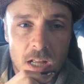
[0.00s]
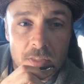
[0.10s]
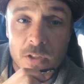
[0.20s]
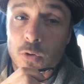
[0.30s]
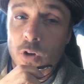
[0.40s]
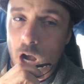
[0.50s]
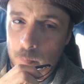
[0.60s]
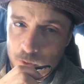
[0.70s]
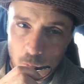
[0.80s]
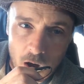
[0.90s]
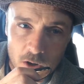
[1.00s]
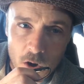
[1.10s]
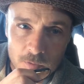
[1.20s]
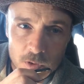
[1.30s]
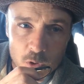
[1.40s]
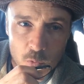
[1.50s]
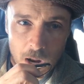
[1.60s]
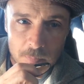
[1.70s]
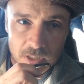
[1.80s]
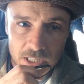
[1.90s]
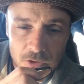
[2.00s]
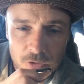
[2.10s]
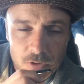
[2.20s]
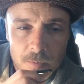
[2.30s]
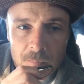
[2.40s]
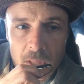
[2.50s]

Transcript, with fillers: Then you calmly walk over, grab the leash,